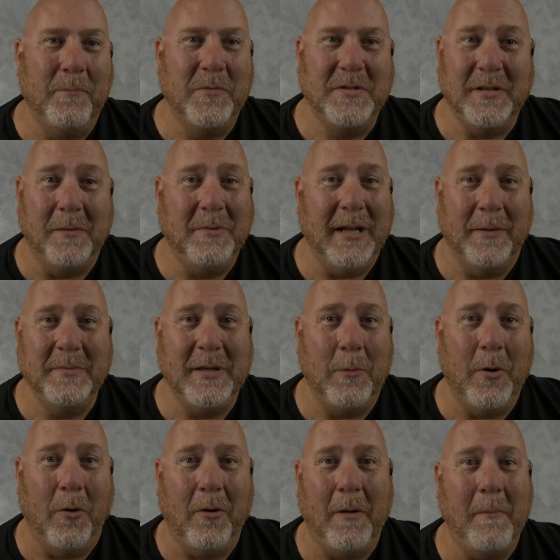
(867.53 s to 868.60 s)
Sometimes they
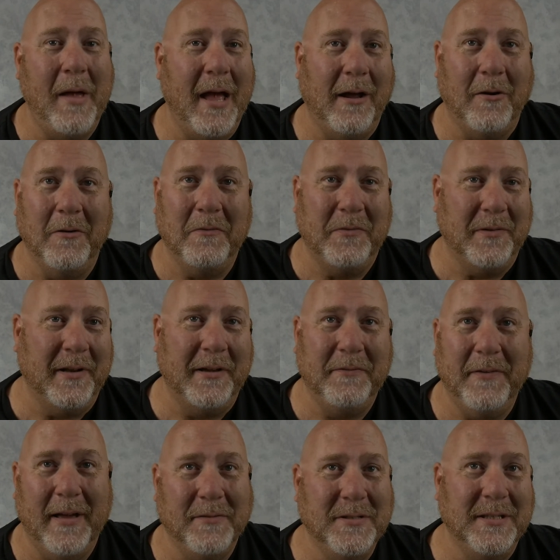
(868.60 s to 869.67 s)
would hold a Mac on for like
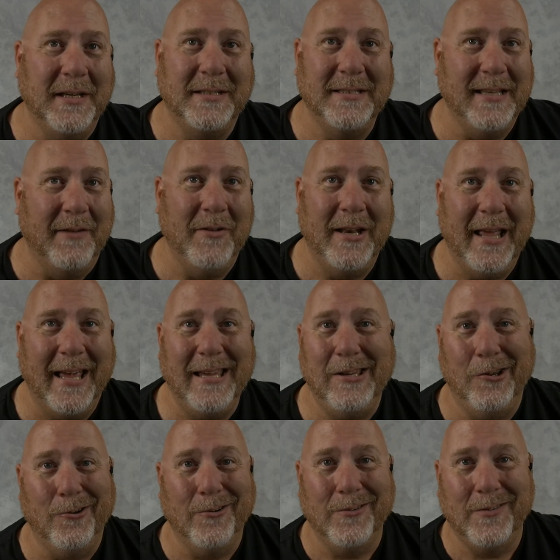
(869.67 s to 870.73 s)
5, 6, 7, 8
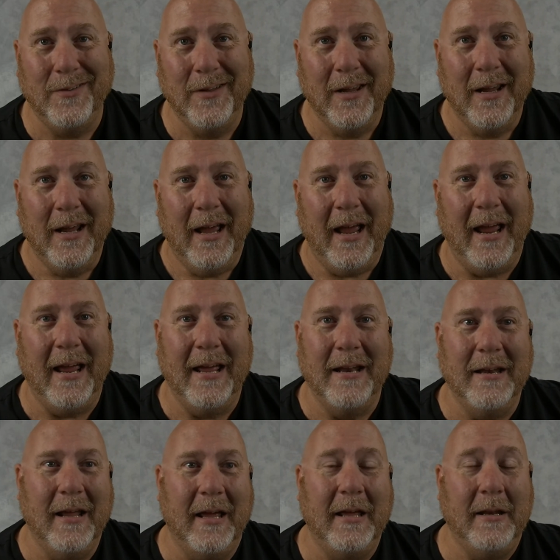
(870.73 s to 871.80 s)
years.
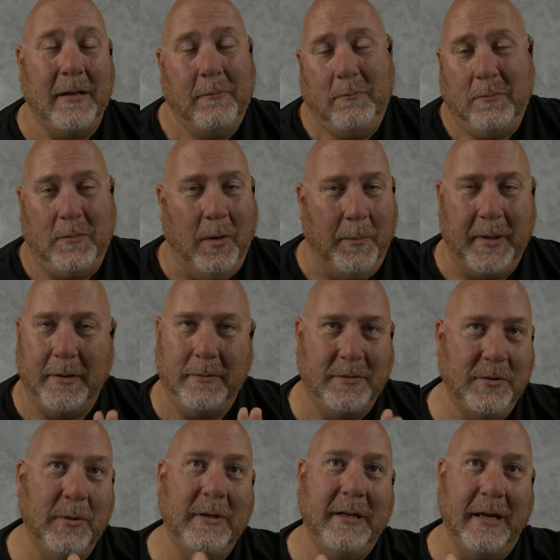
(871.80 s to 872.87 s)
And
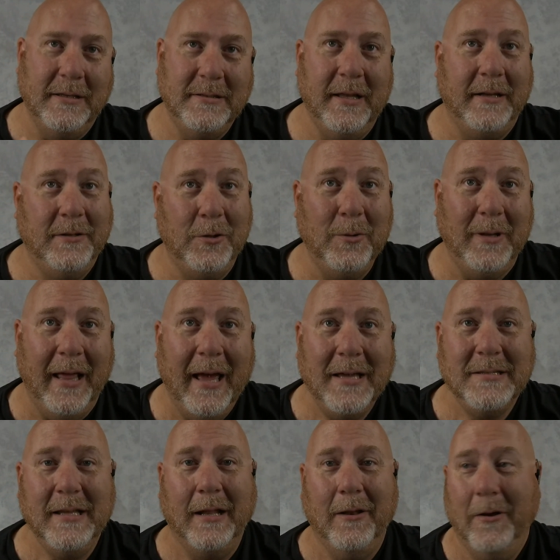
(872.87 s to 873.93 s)
to attest, they do
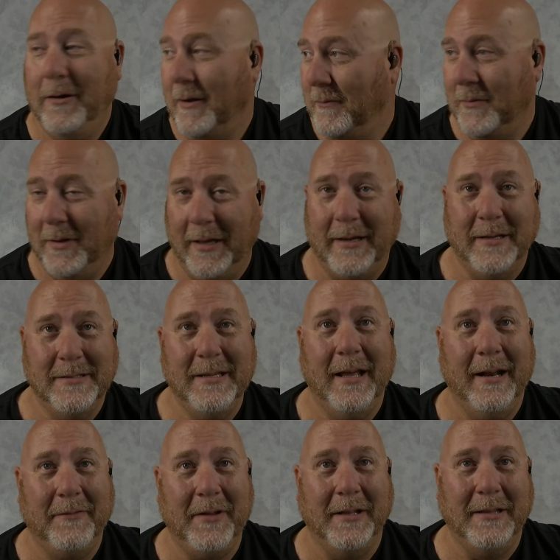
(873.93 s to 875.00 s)
last that long. Like I
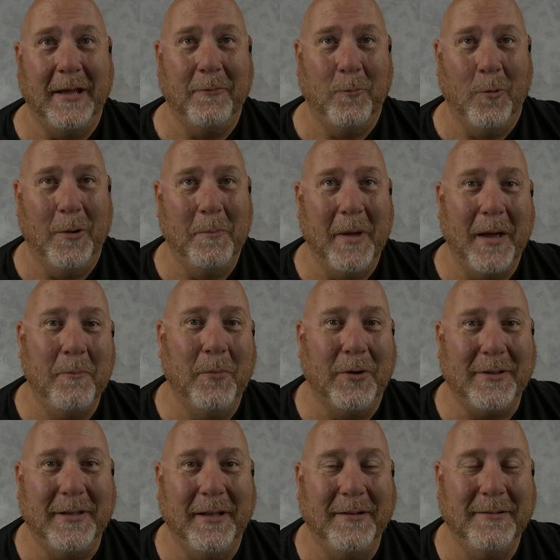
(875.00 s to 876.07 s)
said, I've got that one
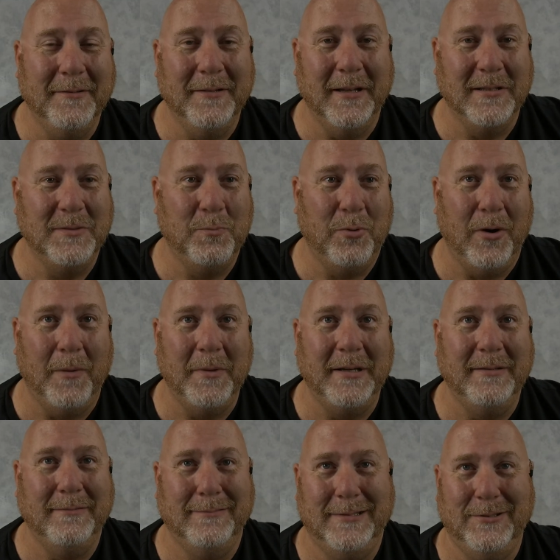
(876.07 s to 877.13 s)
MacBook that's
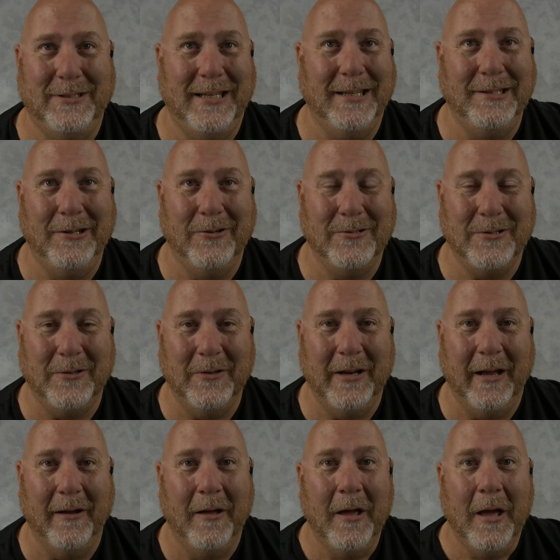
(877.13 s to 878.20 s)
probably 10 years old
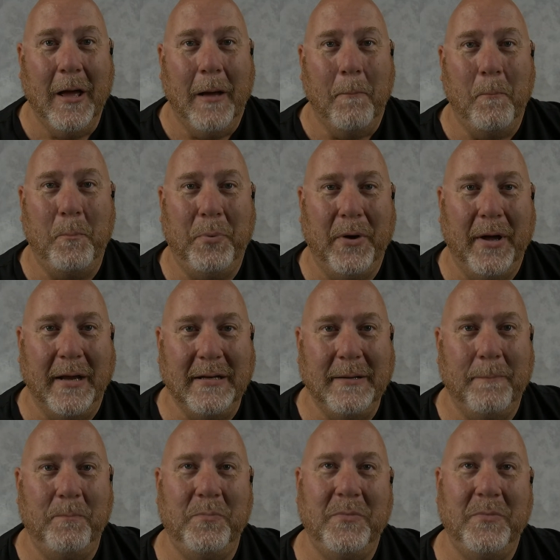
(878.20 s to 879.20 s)
now, but